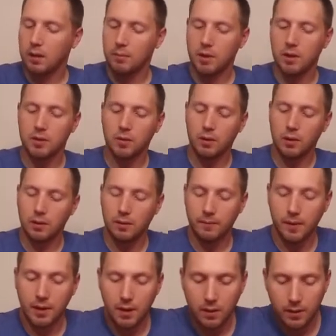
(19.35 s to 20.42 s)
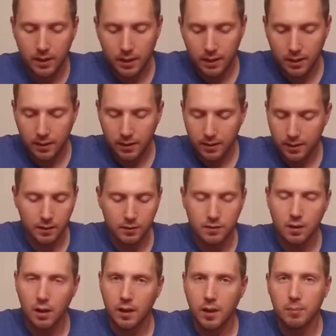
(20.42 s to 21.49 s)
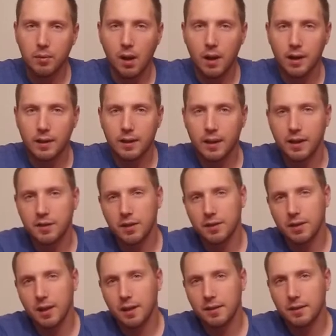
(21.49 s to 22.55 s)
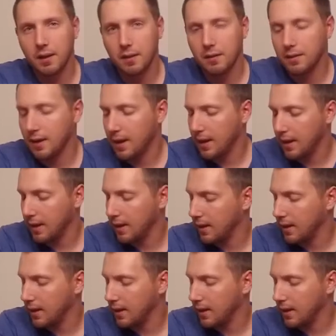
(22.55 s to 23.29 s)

going to do a little video here installing a product that I just got the other day.